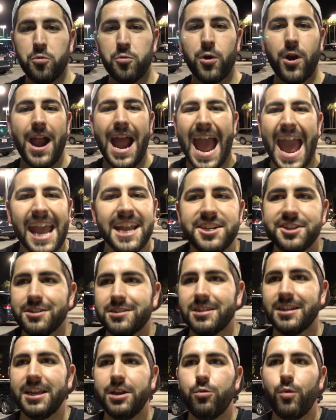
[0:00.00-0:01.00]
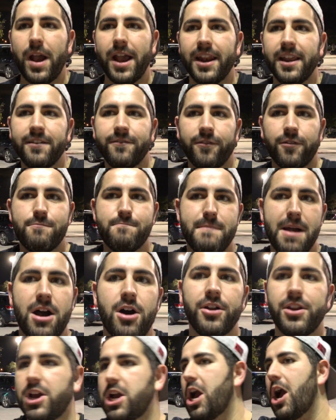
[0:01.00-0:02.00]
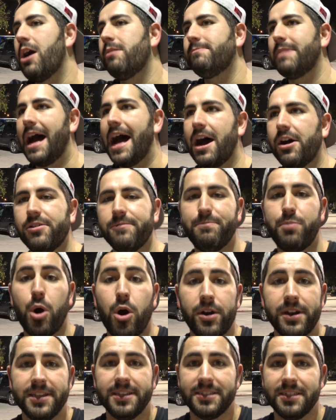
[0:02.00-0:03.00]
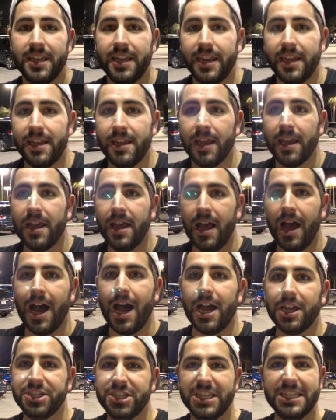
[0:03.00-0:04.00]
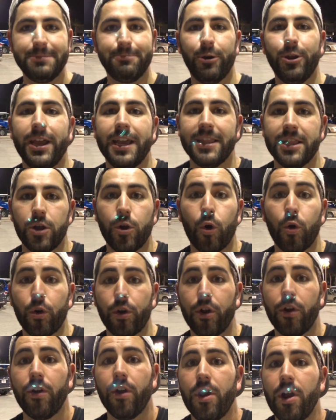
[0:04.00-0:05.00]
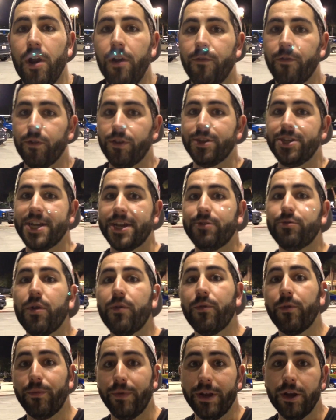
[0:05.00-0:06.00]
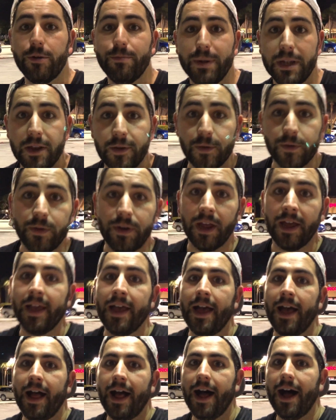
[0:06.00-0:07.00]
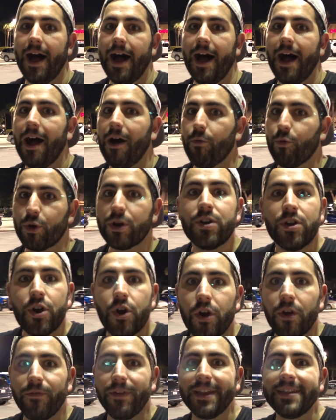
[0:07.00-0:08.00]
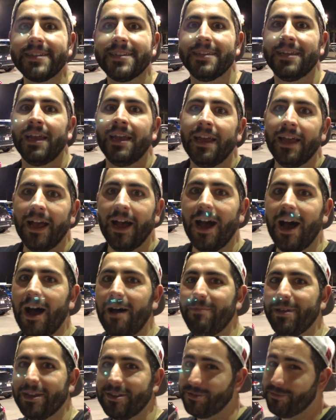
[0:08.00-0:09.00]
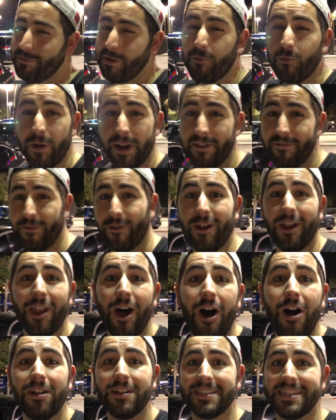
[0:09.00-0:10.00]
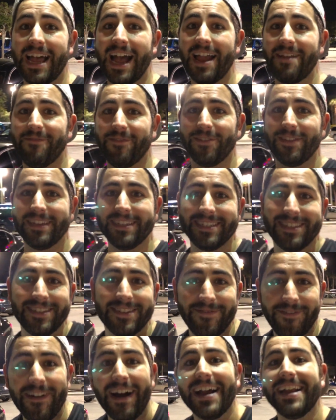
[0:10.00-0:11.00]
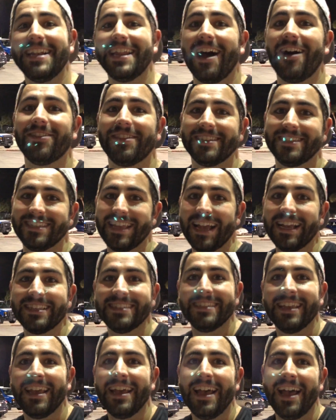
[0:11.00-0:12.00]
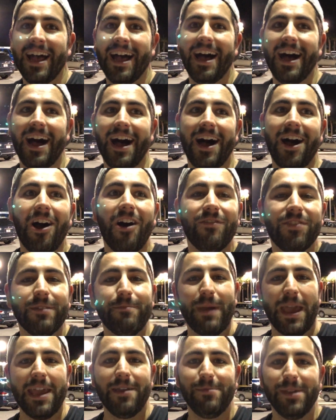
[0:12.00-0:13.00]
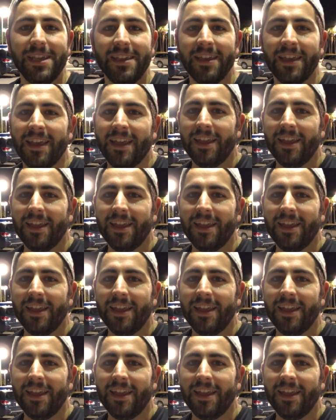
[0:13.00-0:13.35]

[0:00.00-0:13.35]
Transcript: We're anxiously waiting for Mel to come out of Party City. Uh, she's putting in the order for the gender reveal balloon. Uh, we're nervous uh, because we've been waiting for a long time for this to find out the sex uh, of the baby.